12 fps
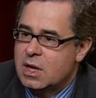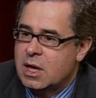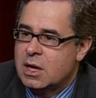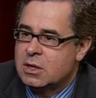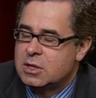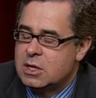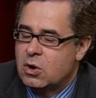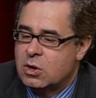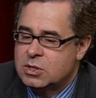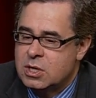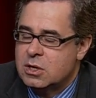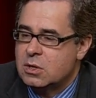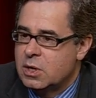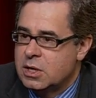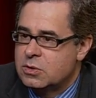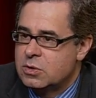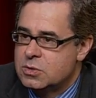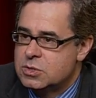and he
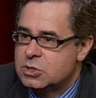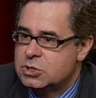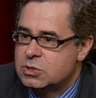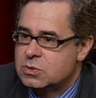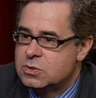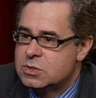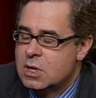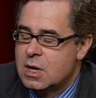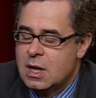articulated those issues